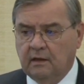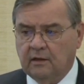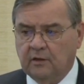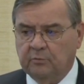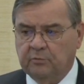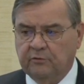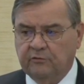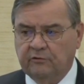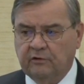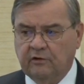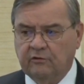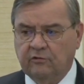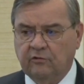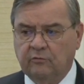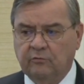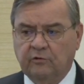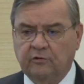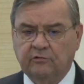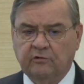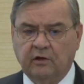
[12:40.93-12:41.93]
a
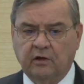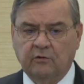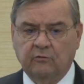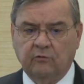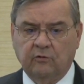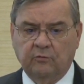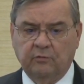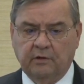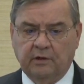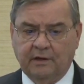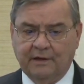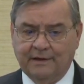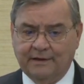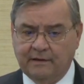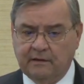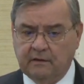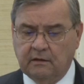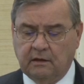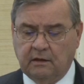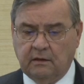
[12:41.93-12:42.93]
position which I will be
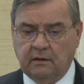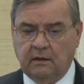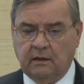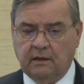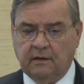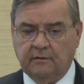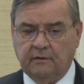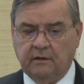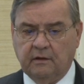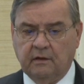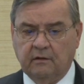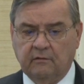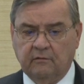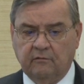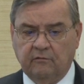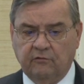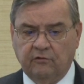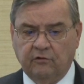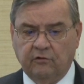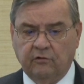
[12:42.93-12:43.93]
ending at the end
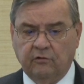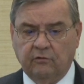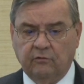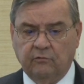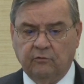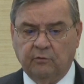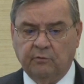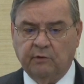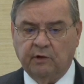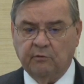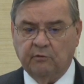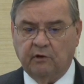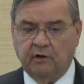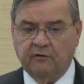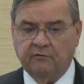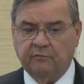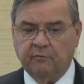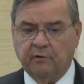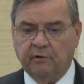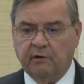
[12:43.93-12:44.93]
of June when my
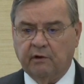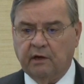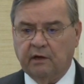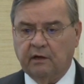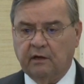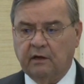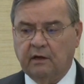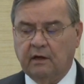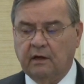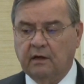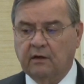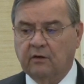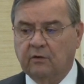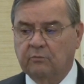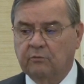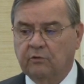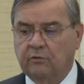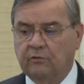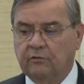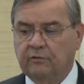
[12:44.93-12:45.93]
wife Marianne and I are
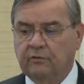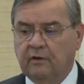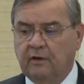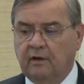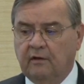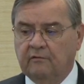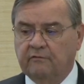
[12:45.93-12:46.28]
both